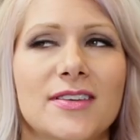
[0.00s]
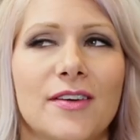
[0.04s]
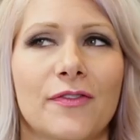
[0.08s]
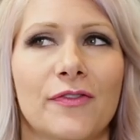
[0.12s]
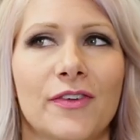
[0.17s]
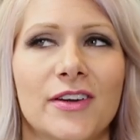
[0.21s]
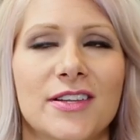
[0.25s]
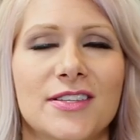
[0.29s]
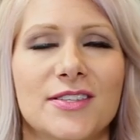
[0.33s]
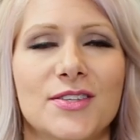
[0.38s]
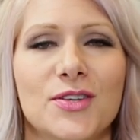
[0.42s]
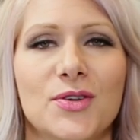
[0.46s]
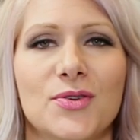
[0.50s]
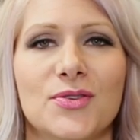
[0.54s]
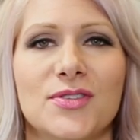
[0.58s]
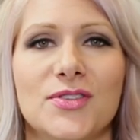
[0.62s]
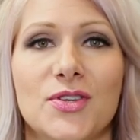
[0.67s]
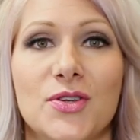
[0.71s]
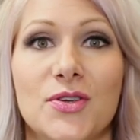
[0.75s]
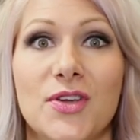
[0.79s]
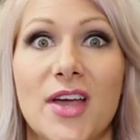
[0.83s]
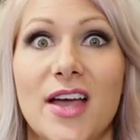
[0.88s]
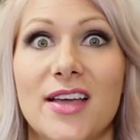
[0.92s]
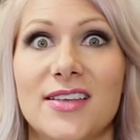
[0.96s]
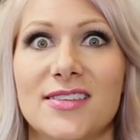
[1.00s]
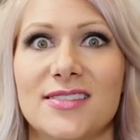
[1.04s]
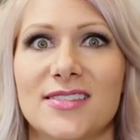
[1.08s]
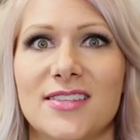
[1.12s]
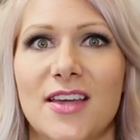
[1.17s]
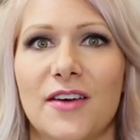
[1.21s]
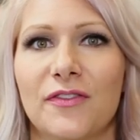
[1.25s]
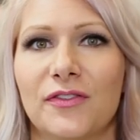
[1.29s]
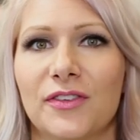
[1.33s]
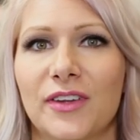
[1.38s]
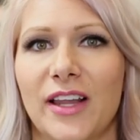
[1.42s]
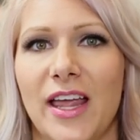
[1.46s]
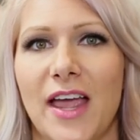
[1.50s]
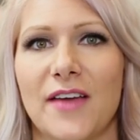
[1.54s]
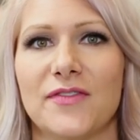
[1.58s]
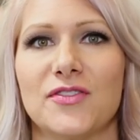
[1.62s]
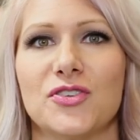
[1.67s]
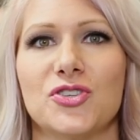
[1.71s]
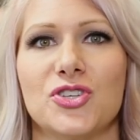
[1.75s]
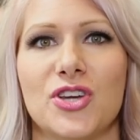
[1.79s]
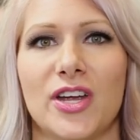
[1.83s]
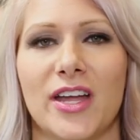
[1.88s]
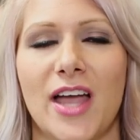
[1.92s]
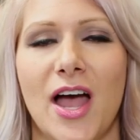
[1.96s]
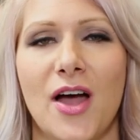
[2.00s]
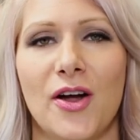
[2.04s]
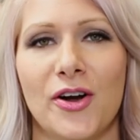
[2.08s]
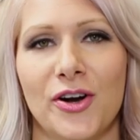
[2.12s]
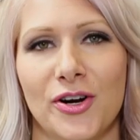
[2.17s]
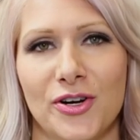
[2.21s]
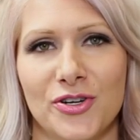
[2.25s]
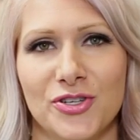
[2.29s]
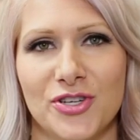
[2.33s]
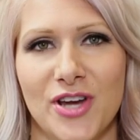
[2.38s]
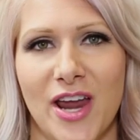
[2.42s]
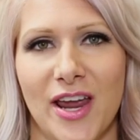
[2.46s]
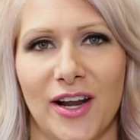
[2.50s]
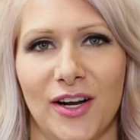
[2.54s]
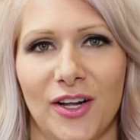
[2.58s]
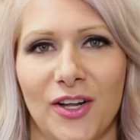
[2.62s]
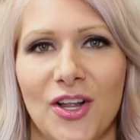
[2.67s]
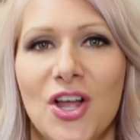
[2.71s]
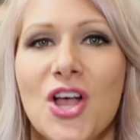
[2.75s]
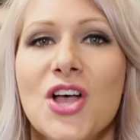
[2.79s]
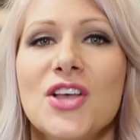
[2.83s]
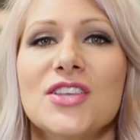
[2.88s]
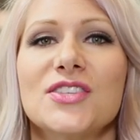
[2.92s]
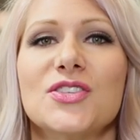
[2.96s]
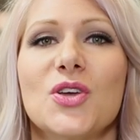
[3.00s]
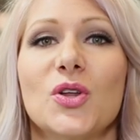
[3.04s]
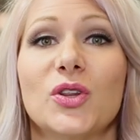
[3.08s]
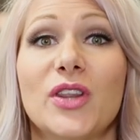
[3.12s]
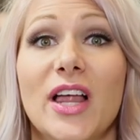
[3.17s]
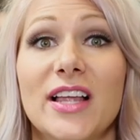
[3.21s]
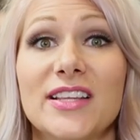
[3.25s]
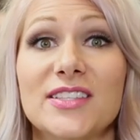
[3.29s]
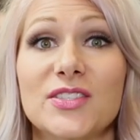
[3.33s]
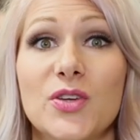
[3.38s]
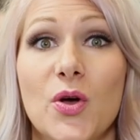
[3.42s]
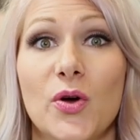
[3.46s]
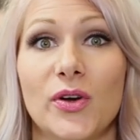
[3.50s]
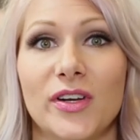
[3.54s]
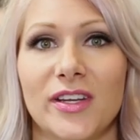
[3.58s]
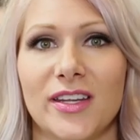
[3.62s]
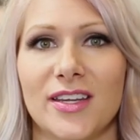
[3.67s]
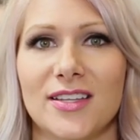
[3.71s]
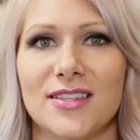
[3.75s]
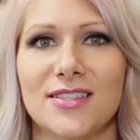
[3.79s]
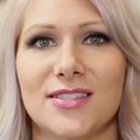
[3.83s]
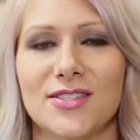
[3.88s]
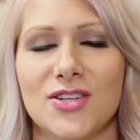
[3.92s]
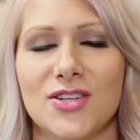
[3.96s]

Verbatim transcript: different too, so you guys definitely have to check out her channel. So let's go and get